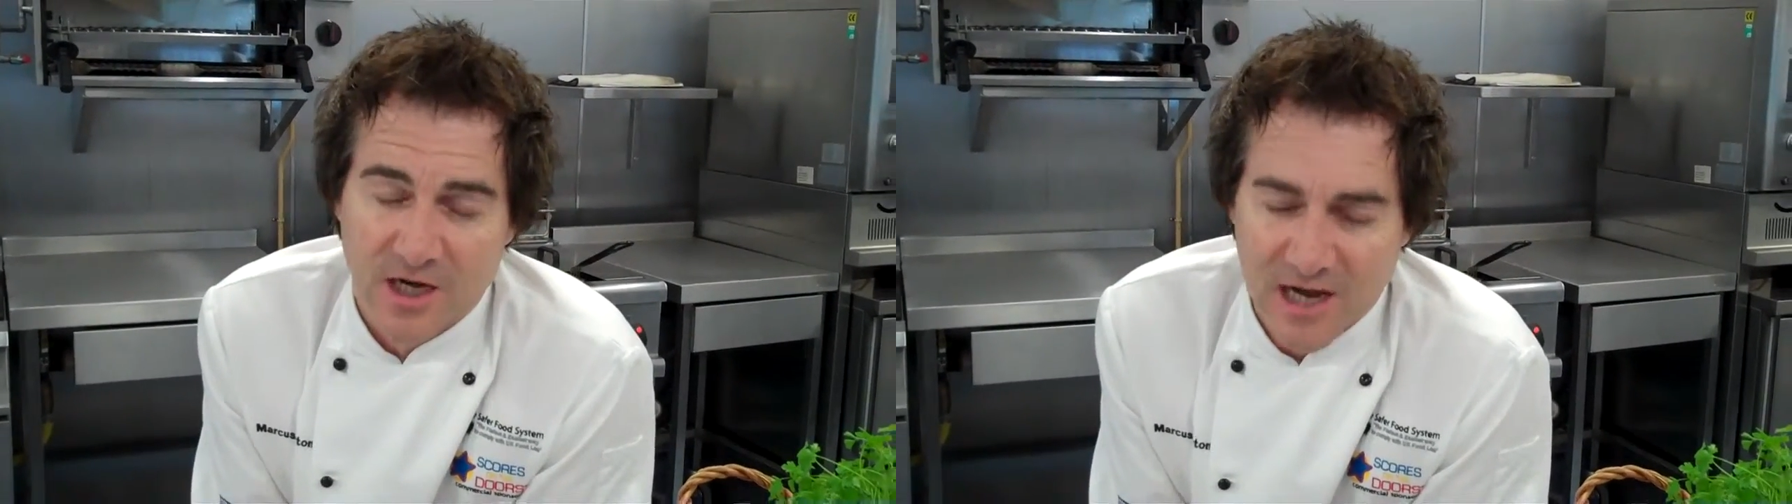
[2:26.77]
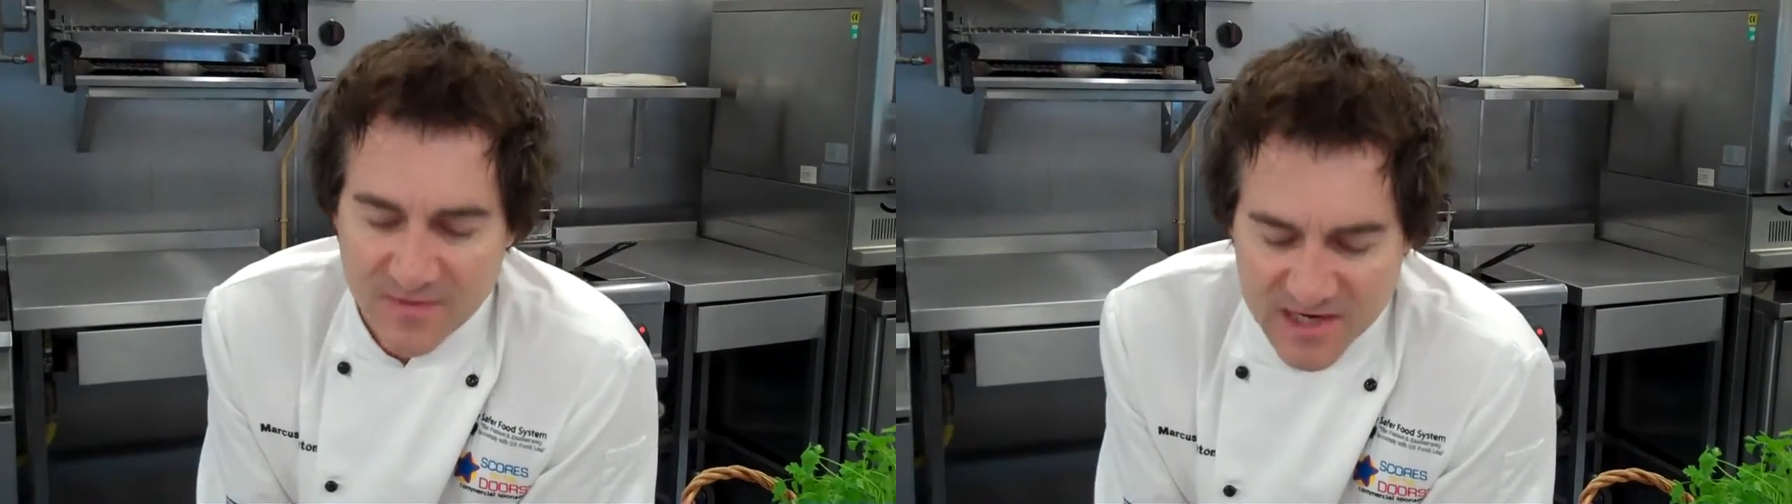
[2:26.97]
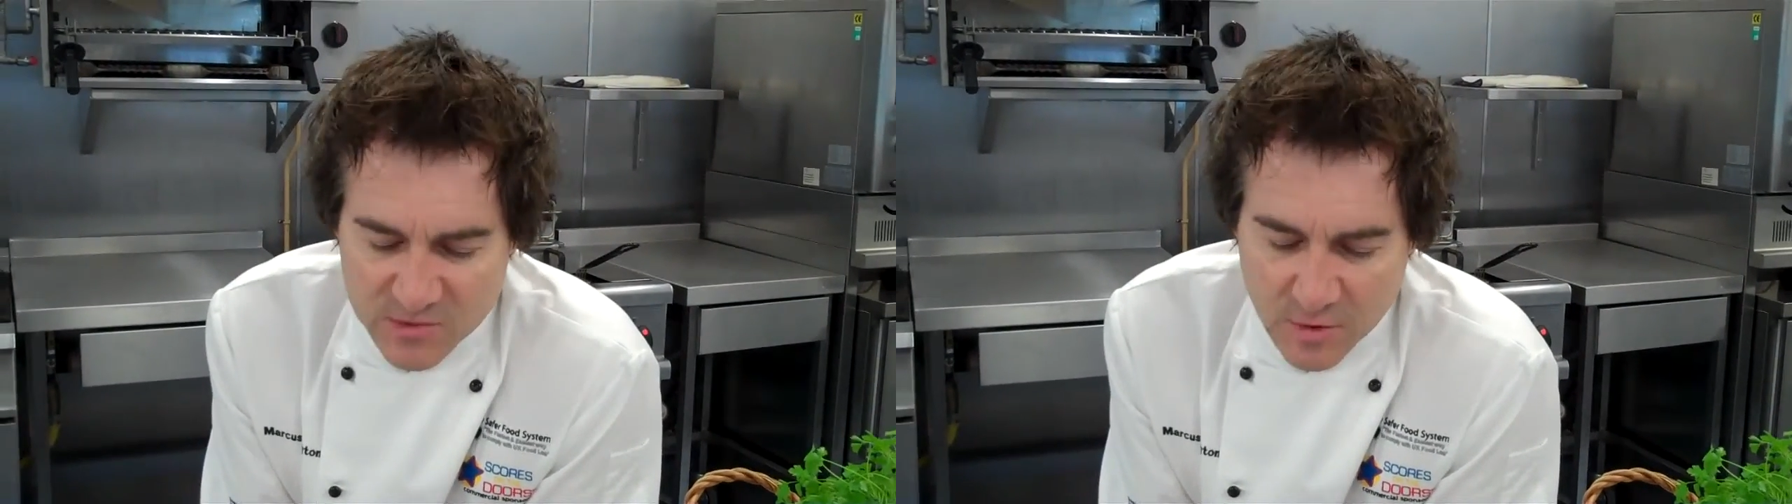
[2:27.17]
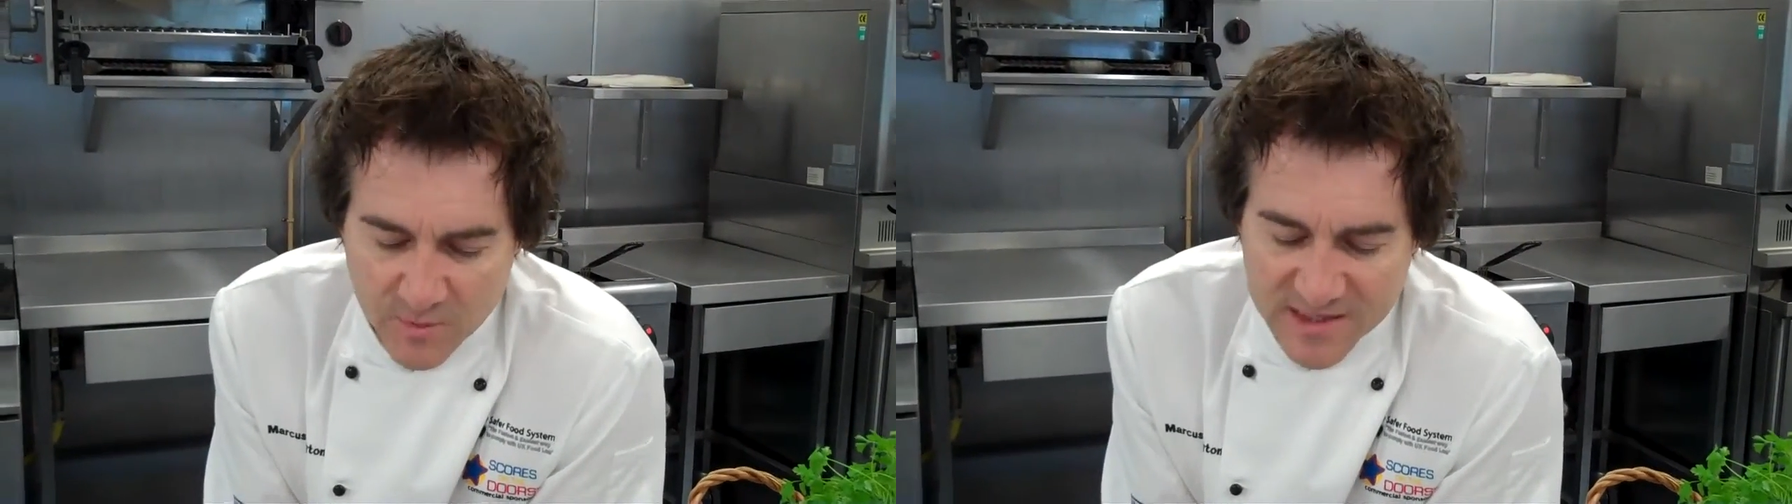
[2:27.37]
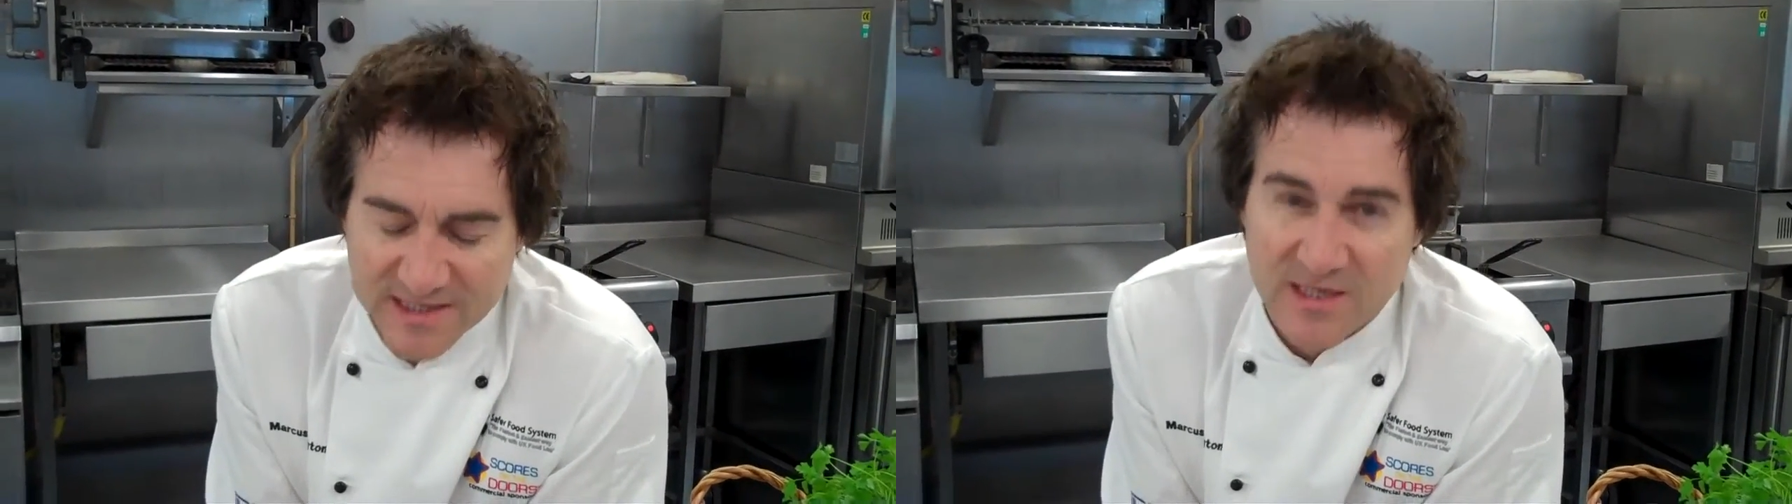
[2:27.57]
and that's what
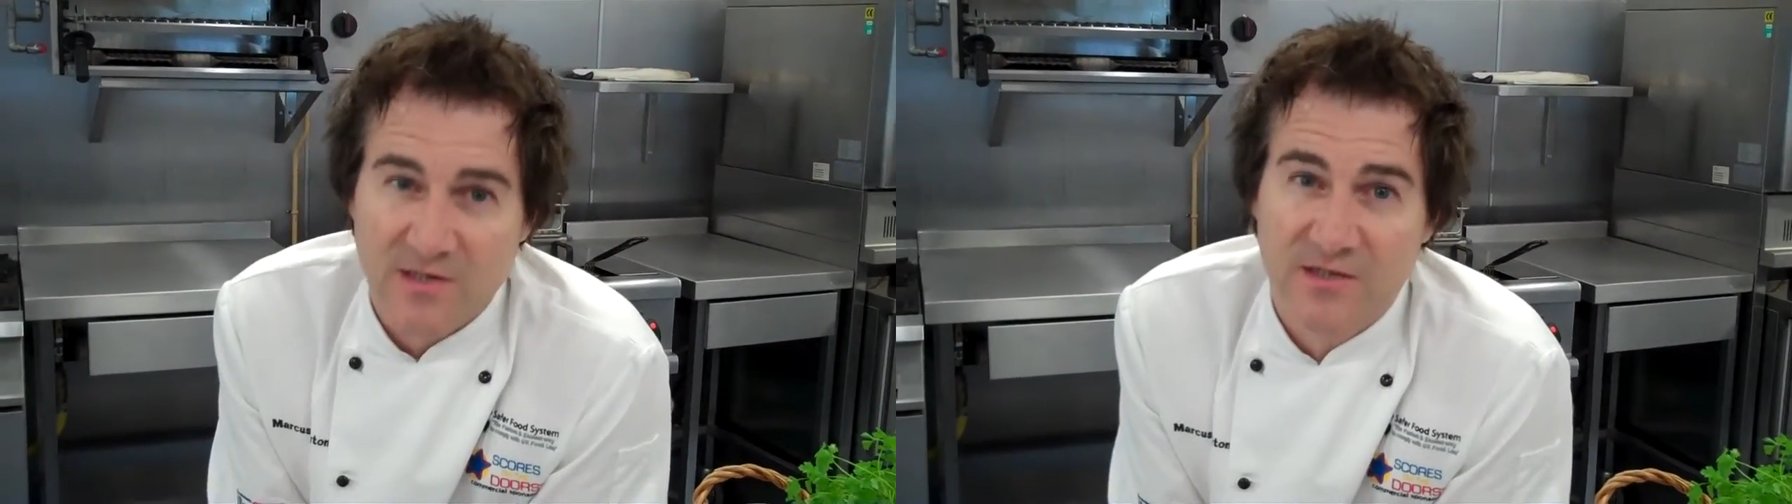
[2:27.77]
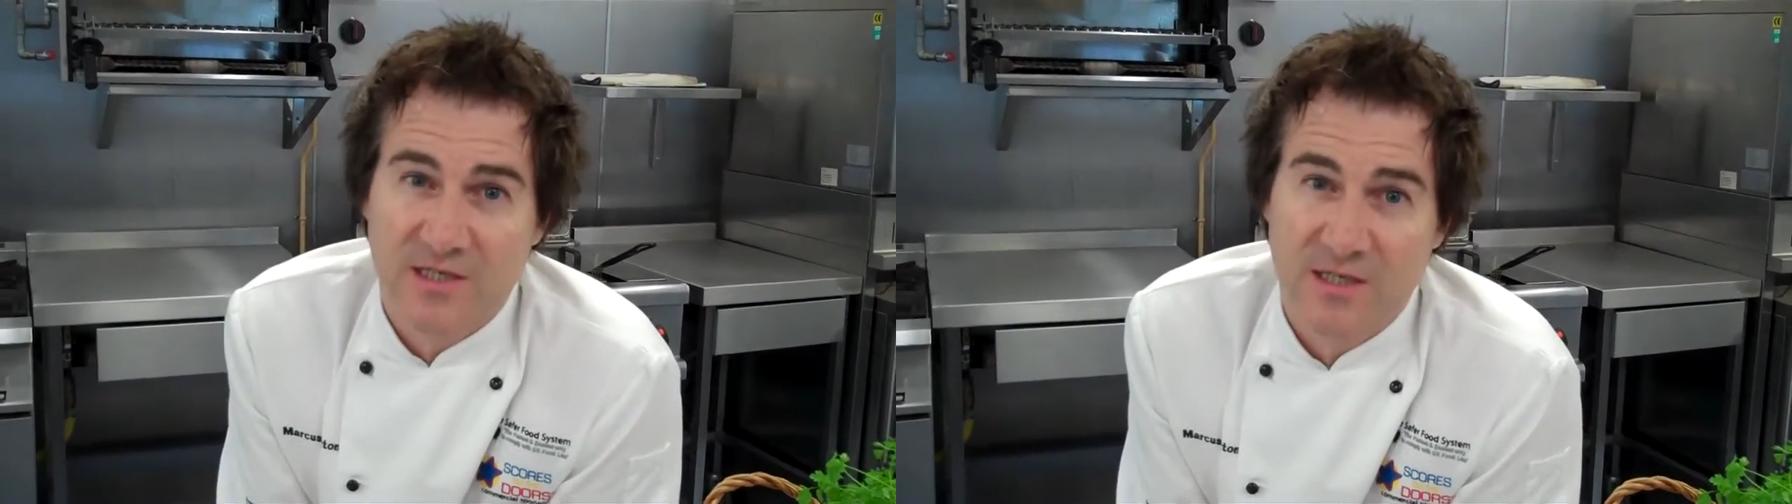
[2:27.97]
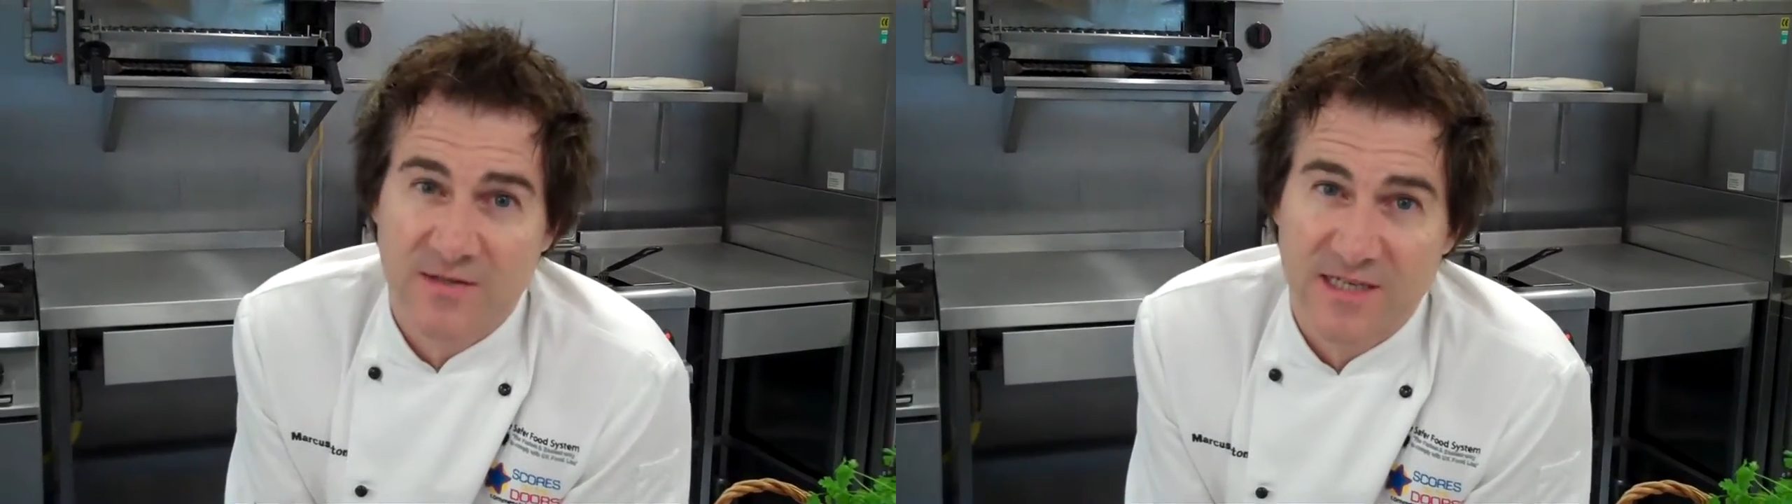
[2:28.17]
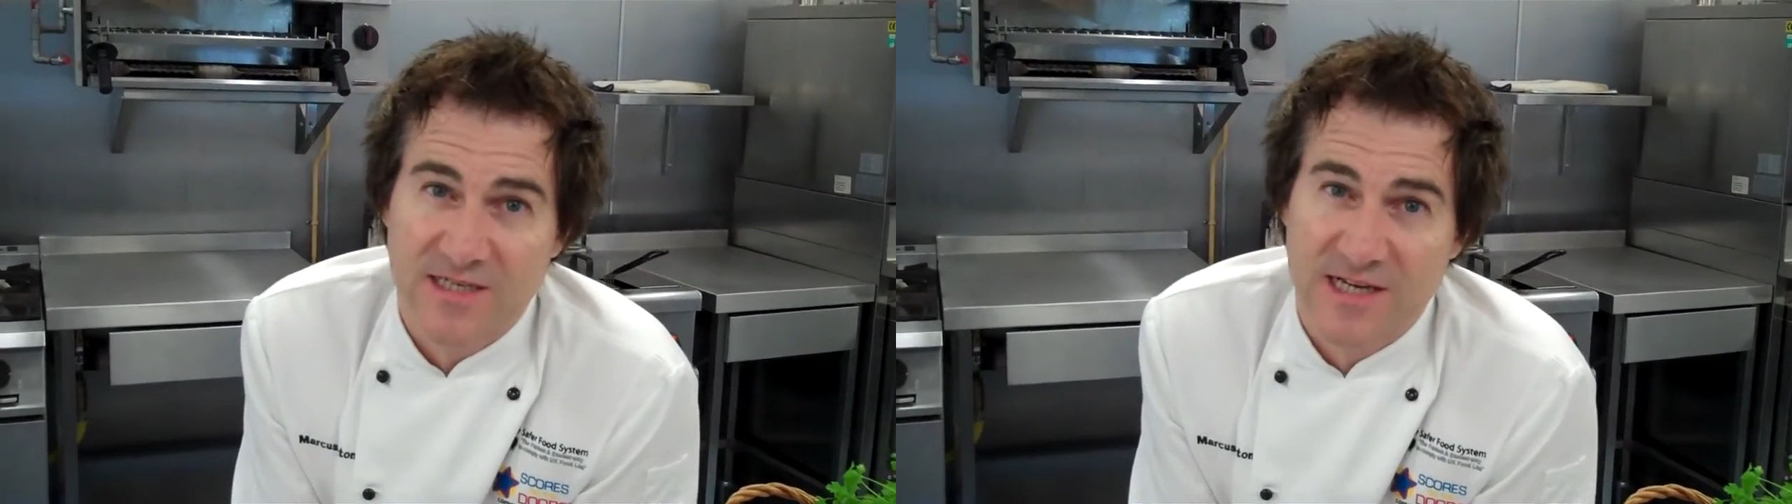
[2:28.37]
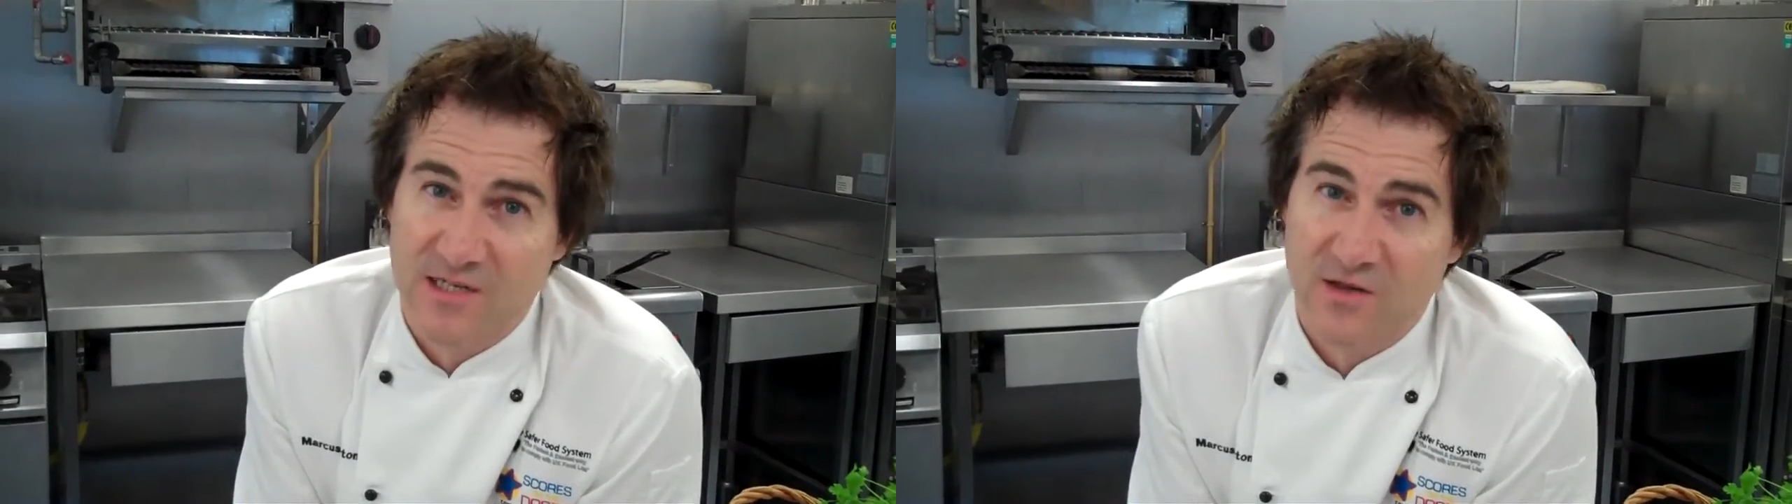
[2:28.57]
we need to learn to do these days.